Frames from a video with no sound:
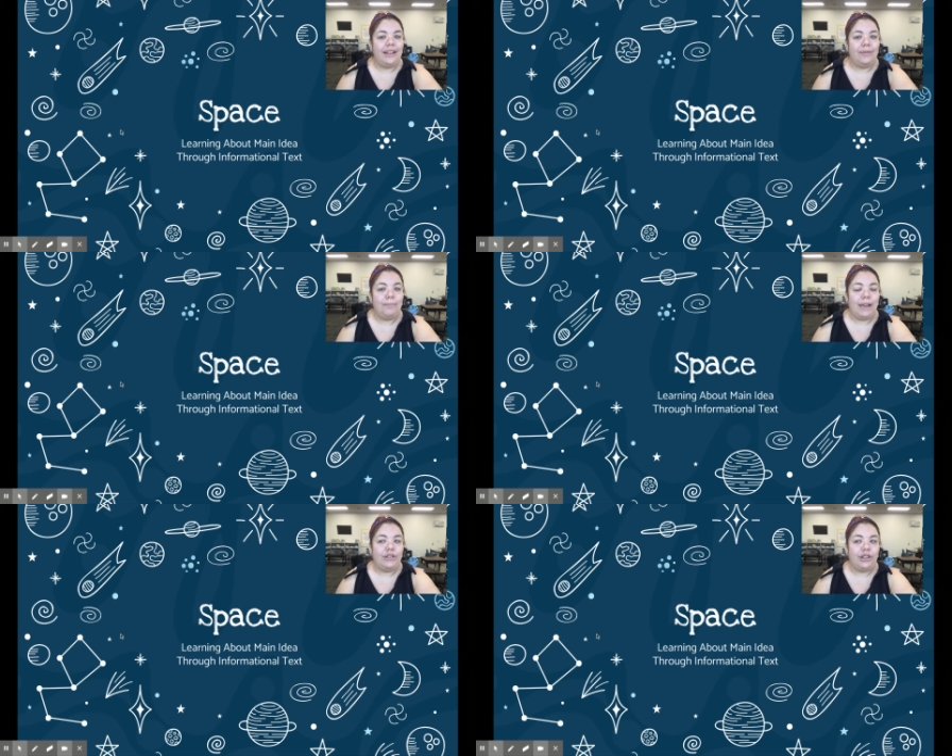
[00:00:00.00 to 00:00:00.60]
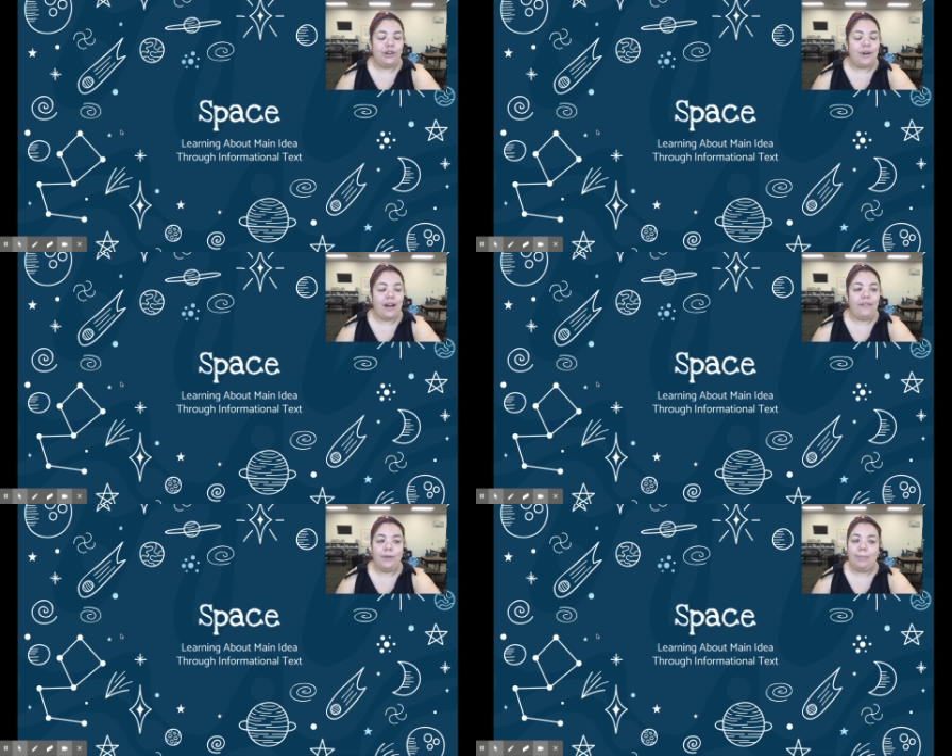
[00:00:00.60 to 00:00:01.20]
make sure you
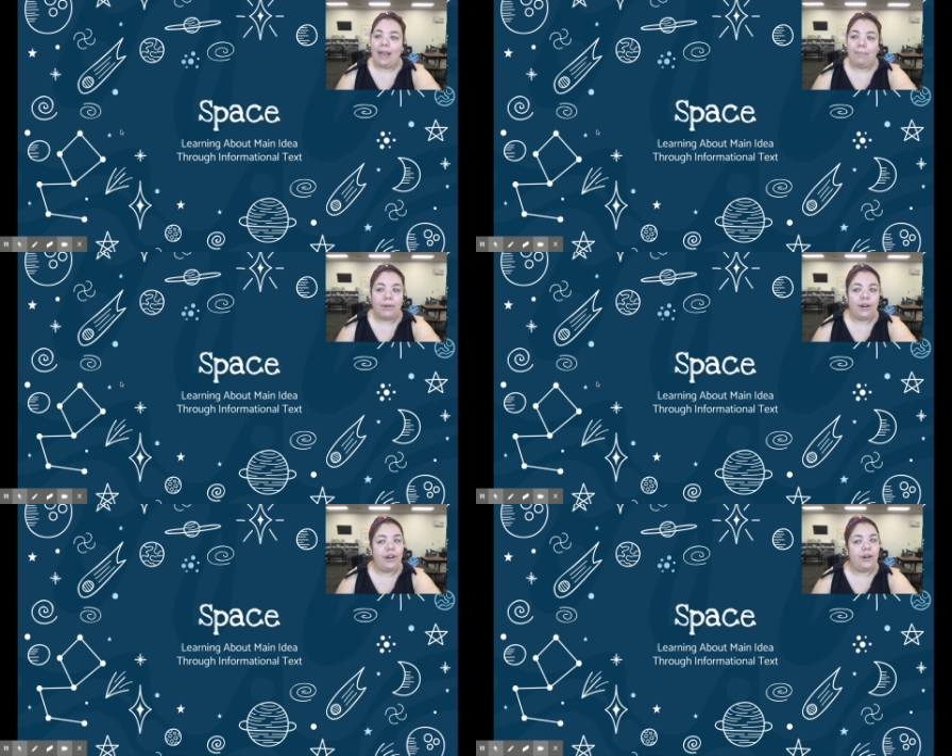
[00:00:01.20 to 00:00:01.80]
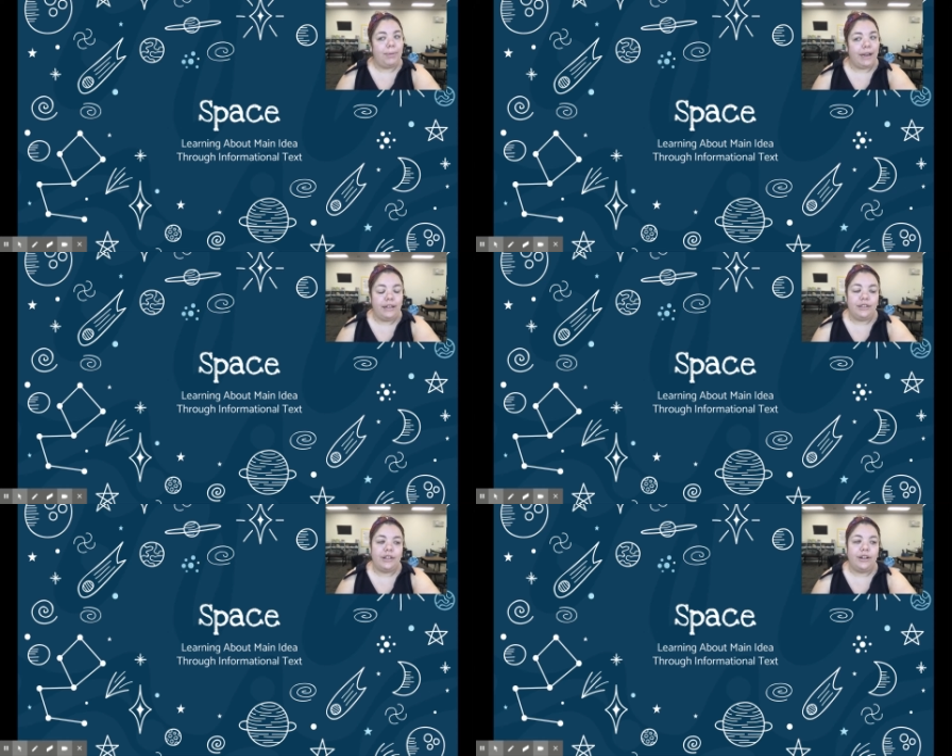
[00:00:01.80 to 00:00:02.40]
have your paper, your
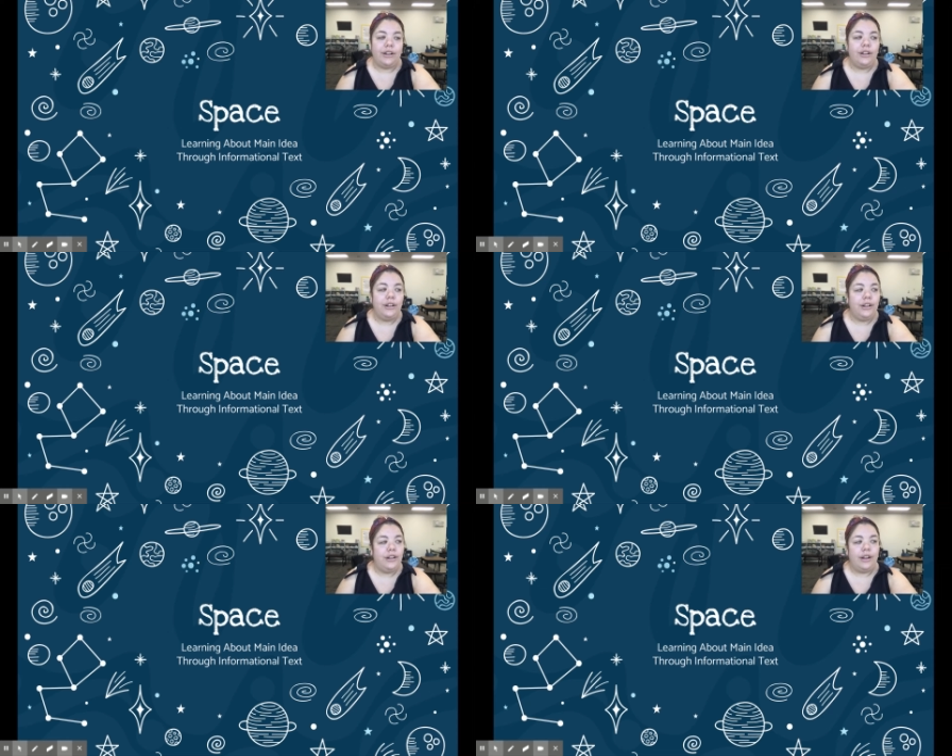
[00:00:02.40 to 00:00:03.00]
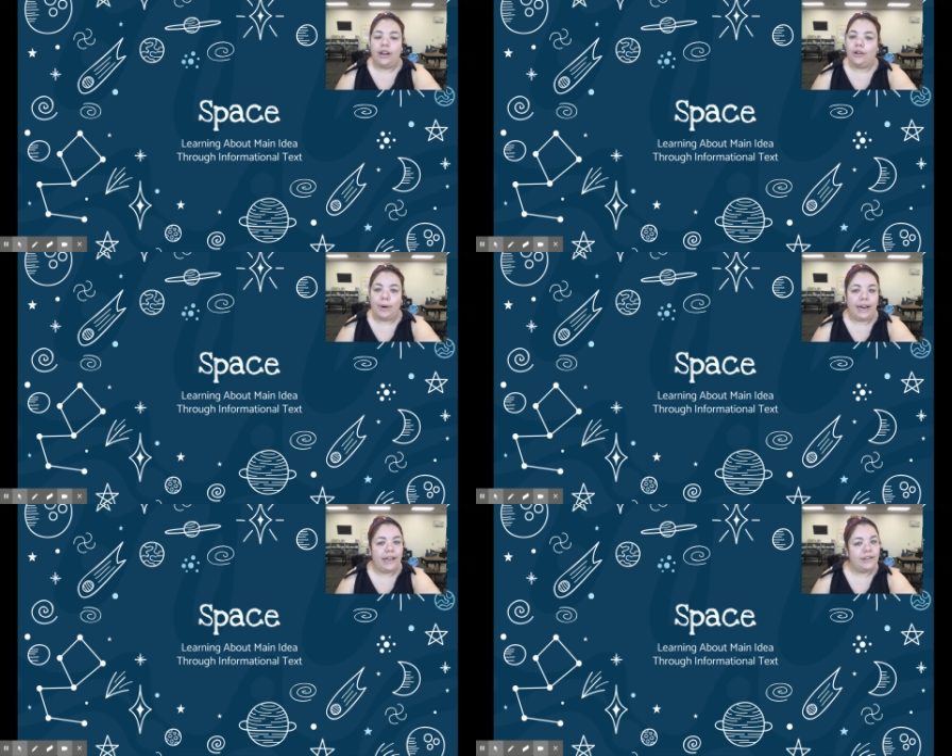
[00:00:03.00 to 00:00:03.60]
pencil, a
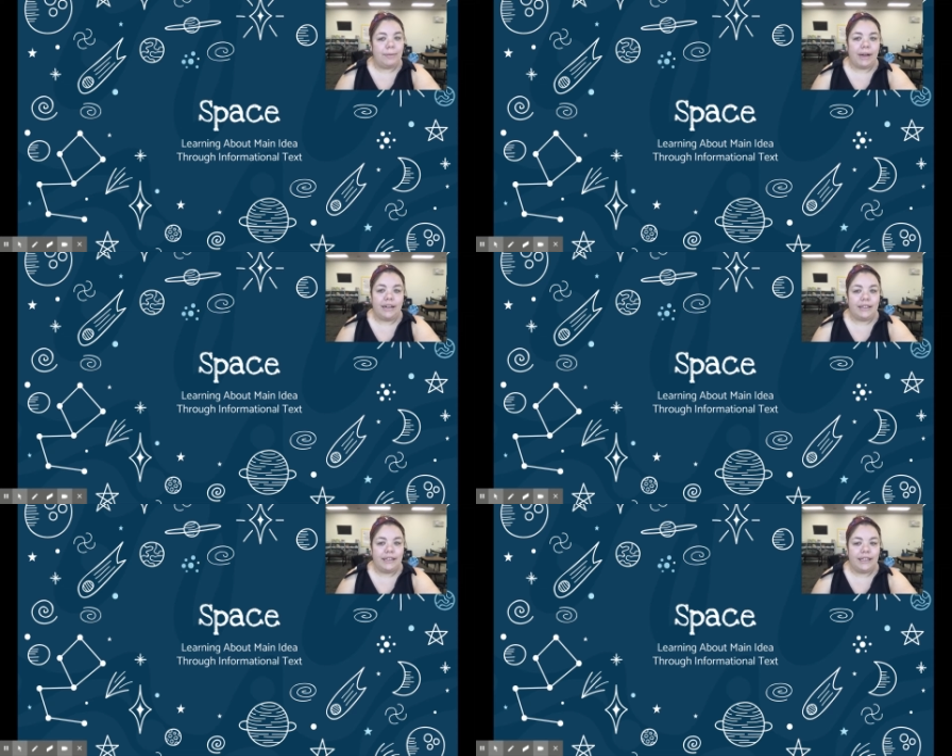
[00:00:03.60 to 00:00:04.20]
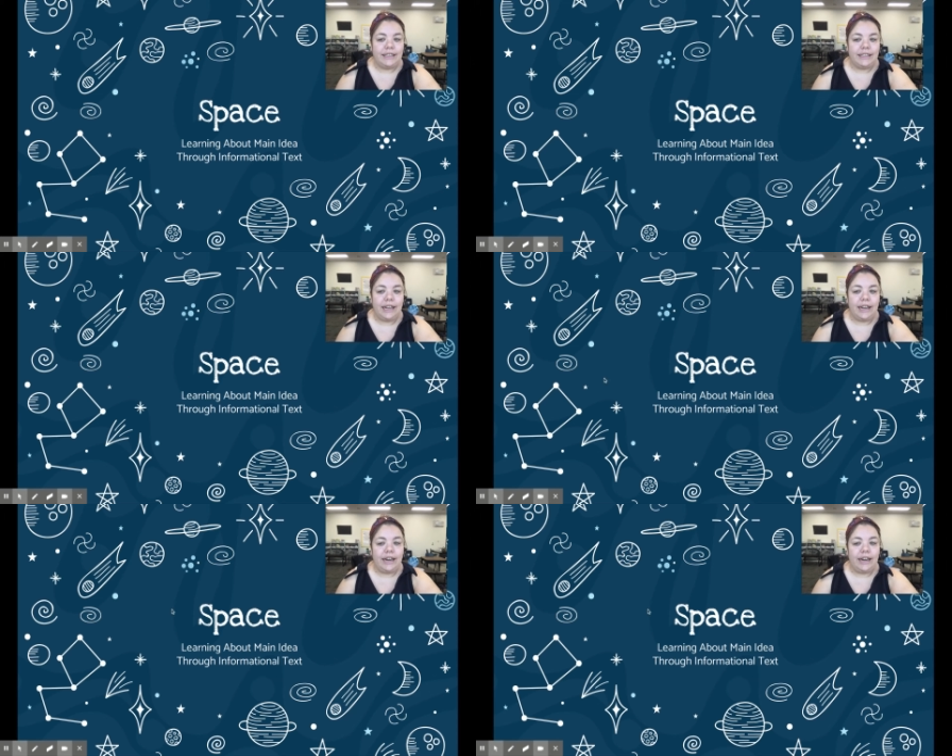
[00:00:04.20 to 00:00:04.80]
quiet spot to
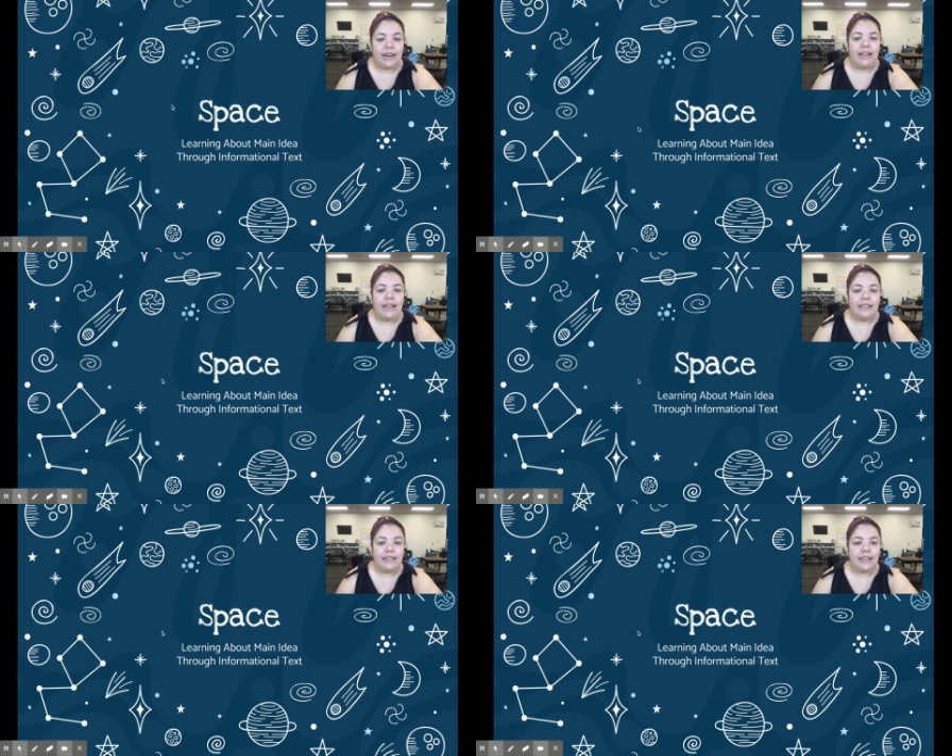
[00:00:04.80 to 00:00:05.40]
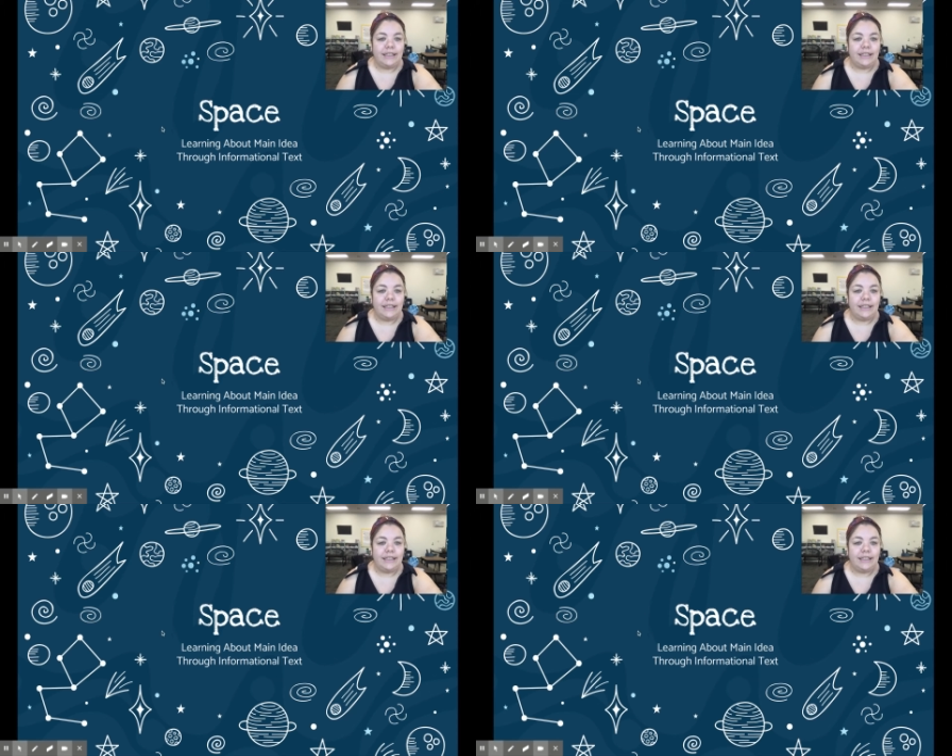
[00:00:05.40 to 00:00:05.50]
listen, and let's get